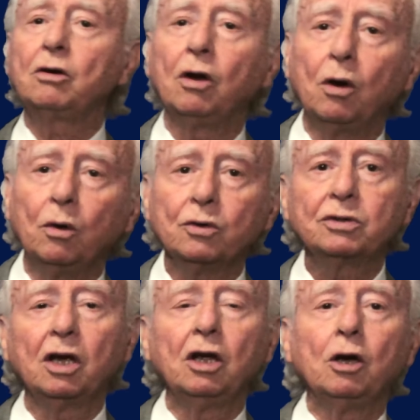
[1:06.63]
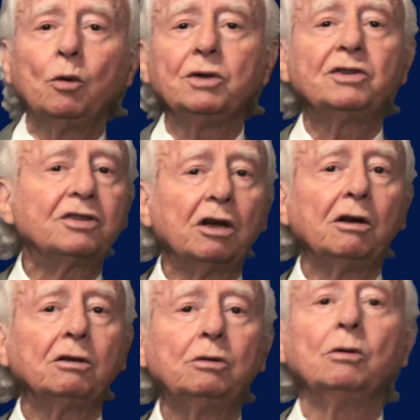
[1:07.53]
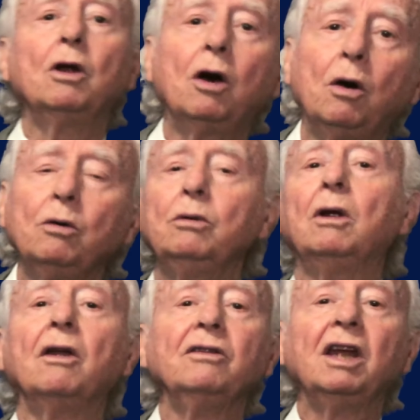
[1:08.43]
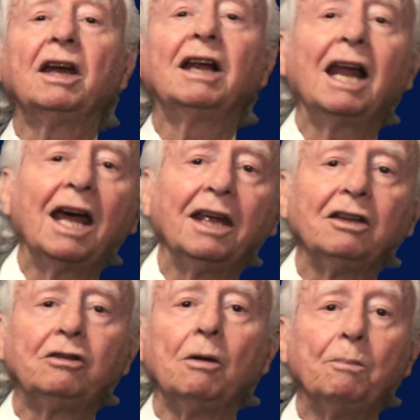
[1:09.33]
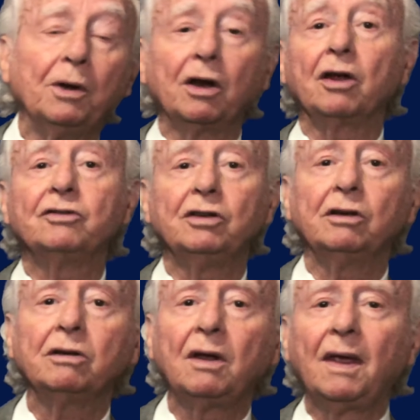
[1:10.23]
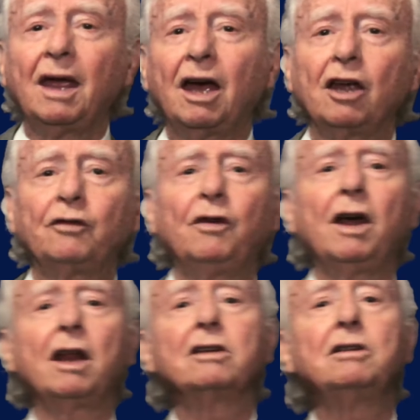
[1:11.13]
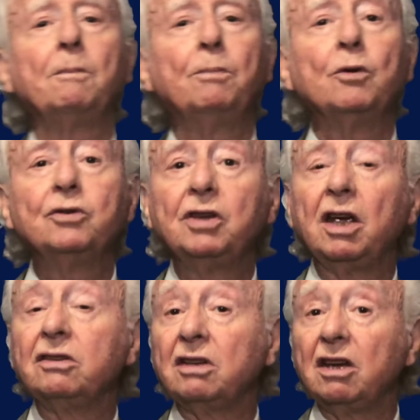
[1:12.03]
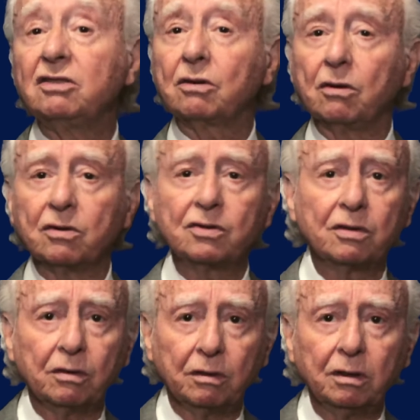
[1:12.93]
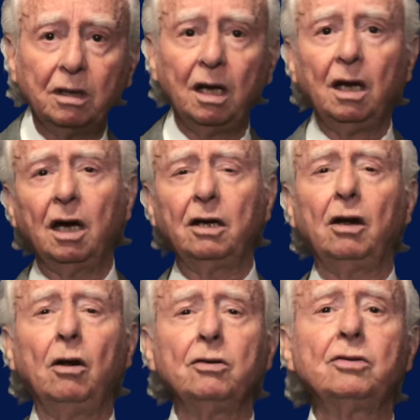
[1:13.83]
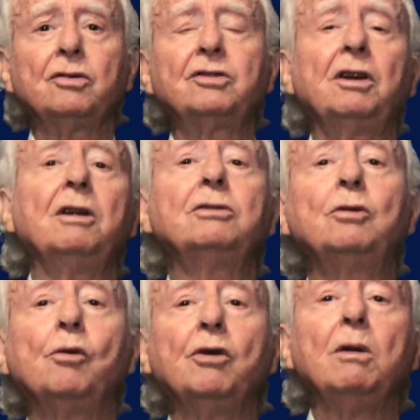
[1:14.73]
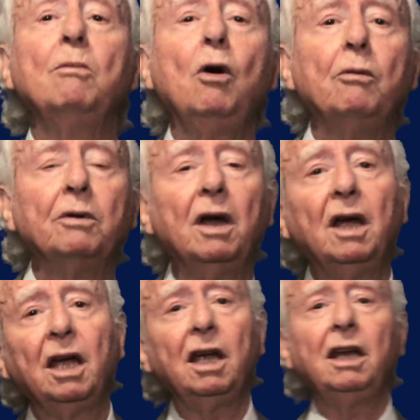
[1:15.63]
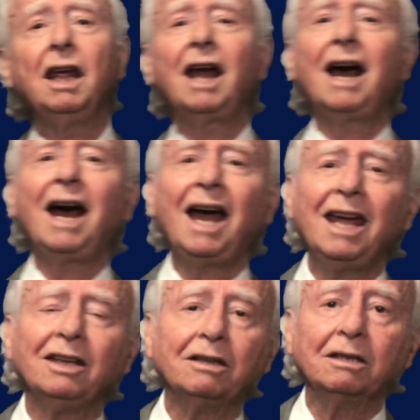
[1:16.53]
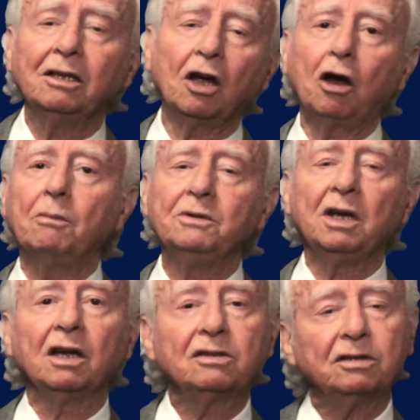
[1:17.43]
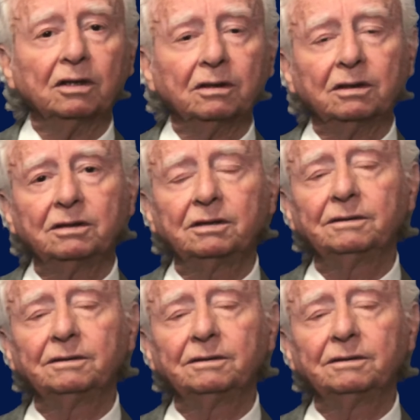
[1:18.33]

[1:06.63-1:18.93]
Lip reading: close, which serve to know the client temperature as far as the purchase is concerned, and also serves to remove any hidden objections.